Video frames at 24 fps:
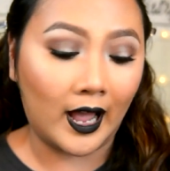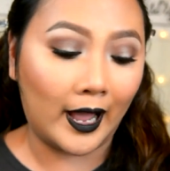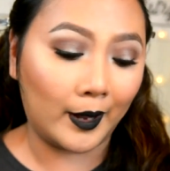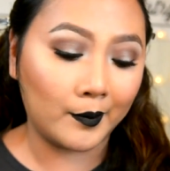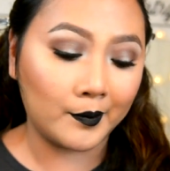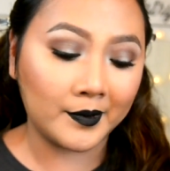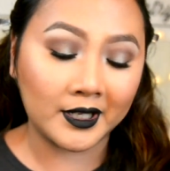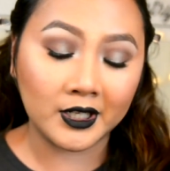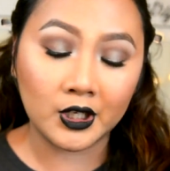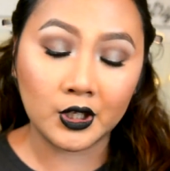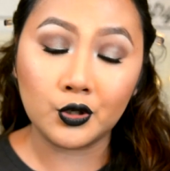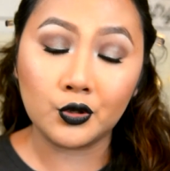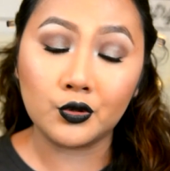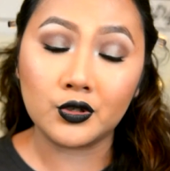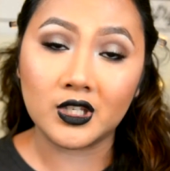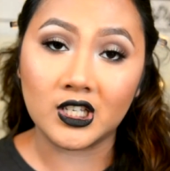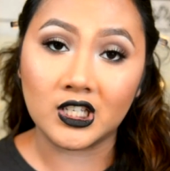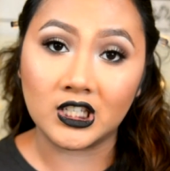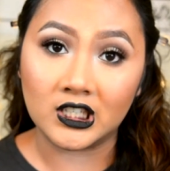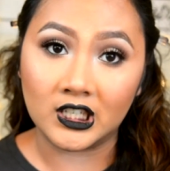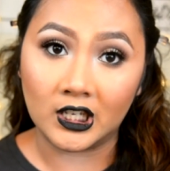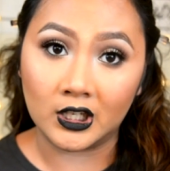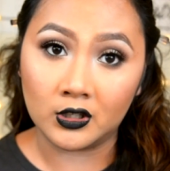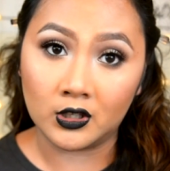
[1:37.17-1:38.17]
I'm gonna use
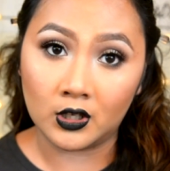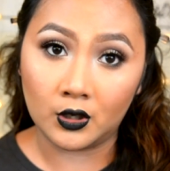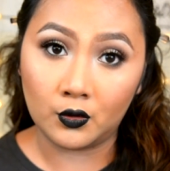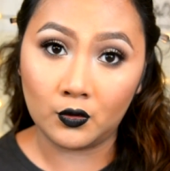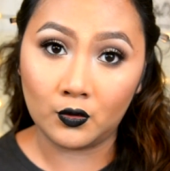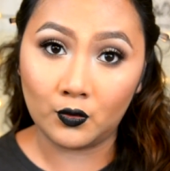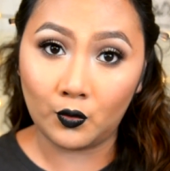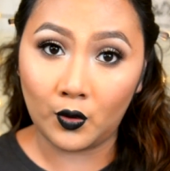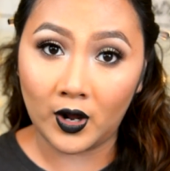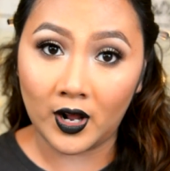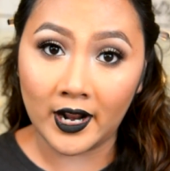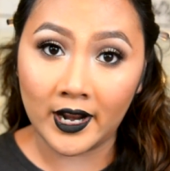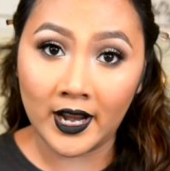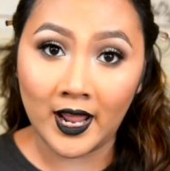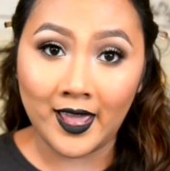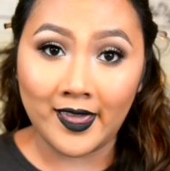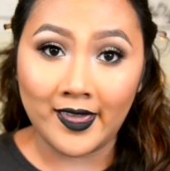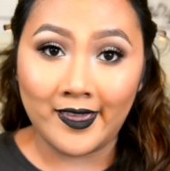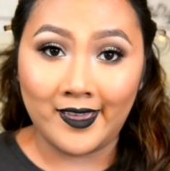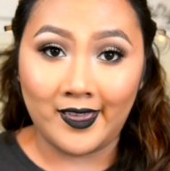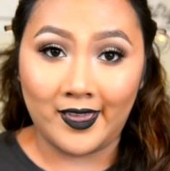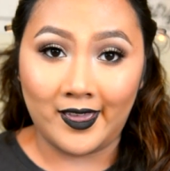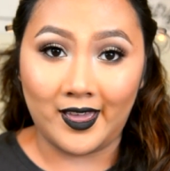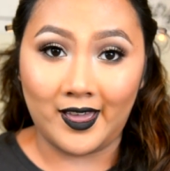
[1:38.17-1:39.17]
the skin tone one,
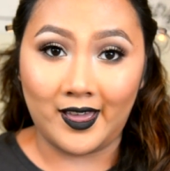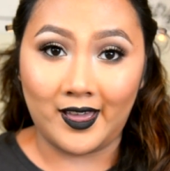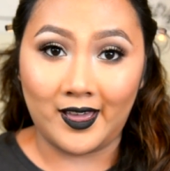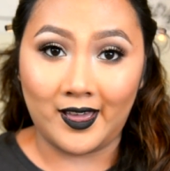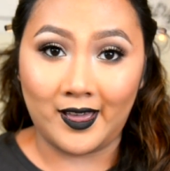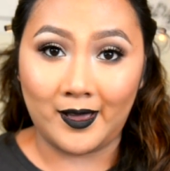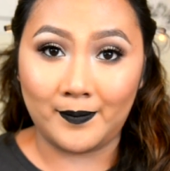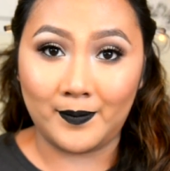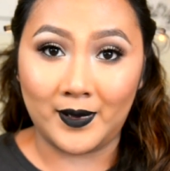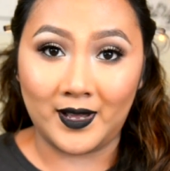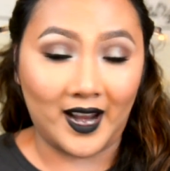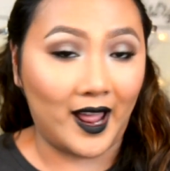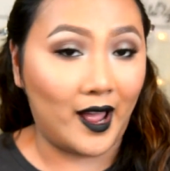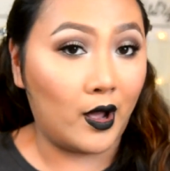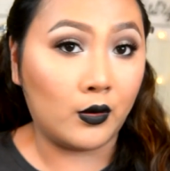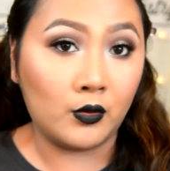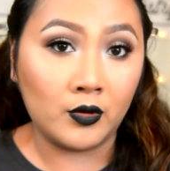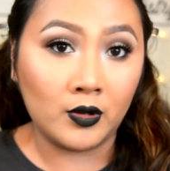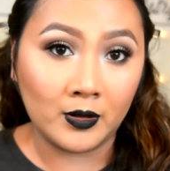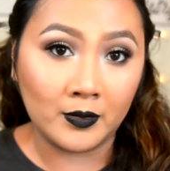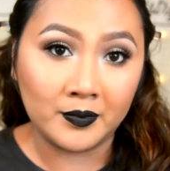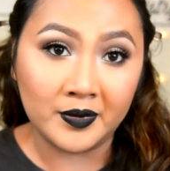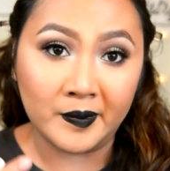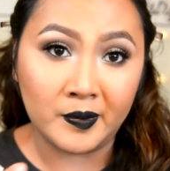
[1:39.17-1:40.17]
but I
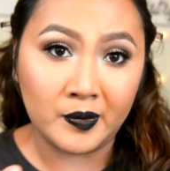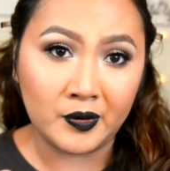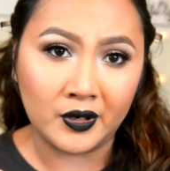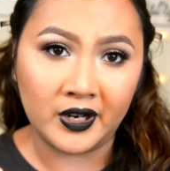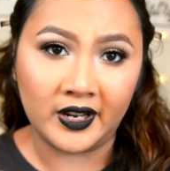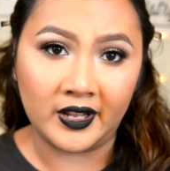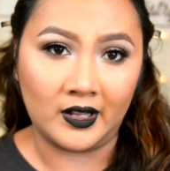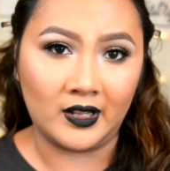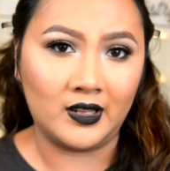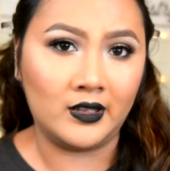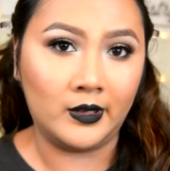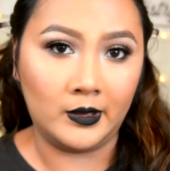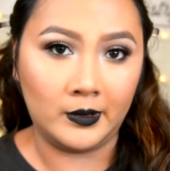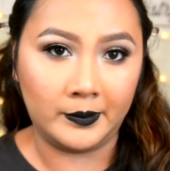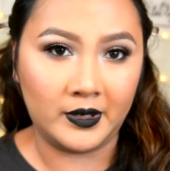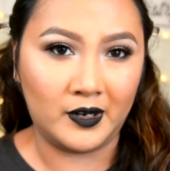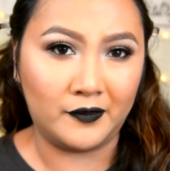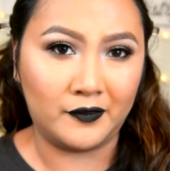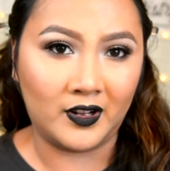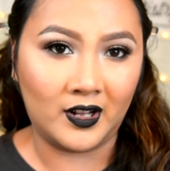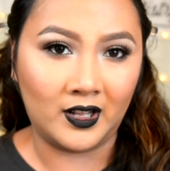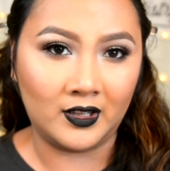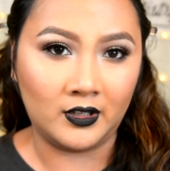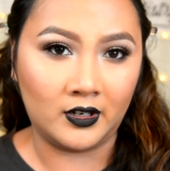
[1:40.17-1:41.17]
will be putting a little bit
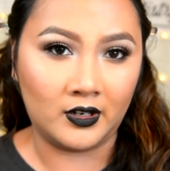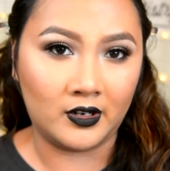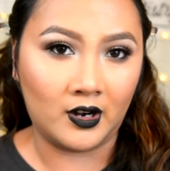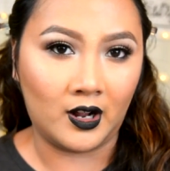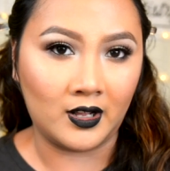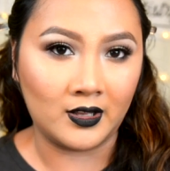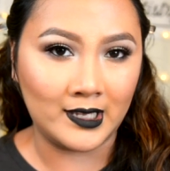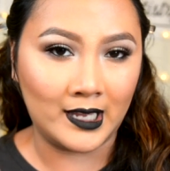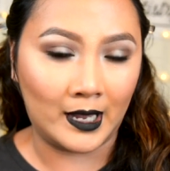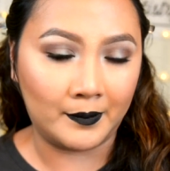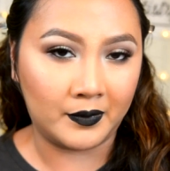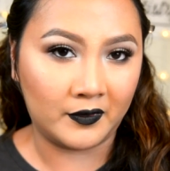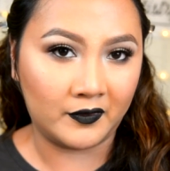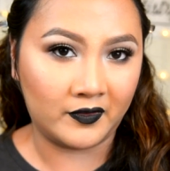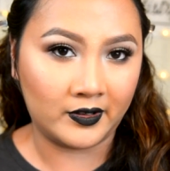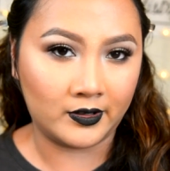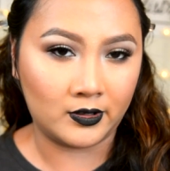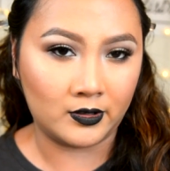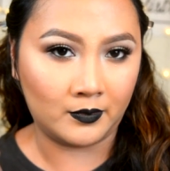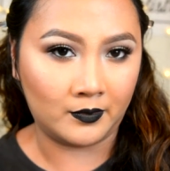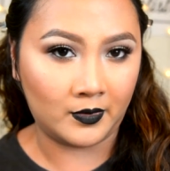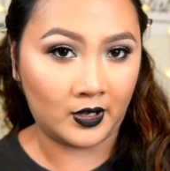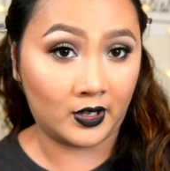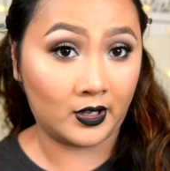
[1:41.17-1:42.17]
of color on top of
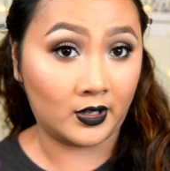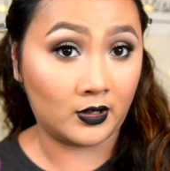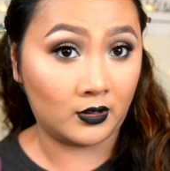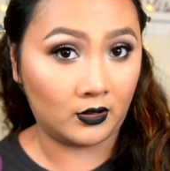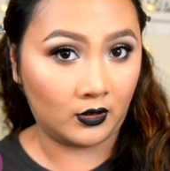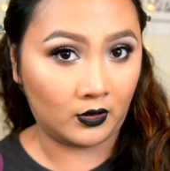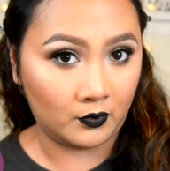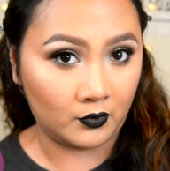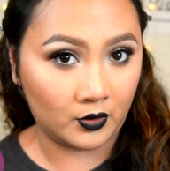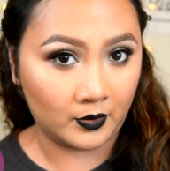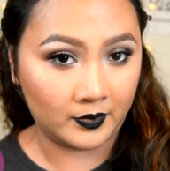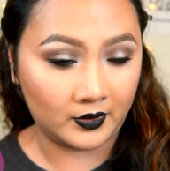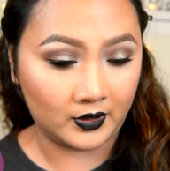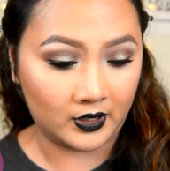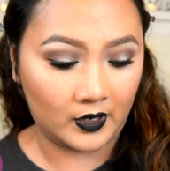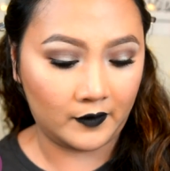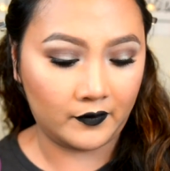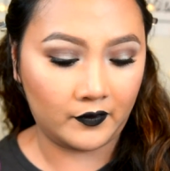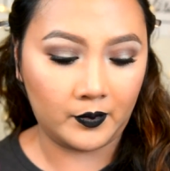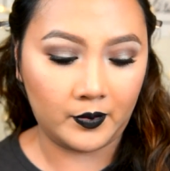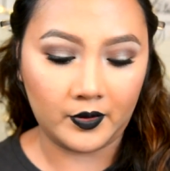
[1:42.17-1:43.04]
it to make it look more believable.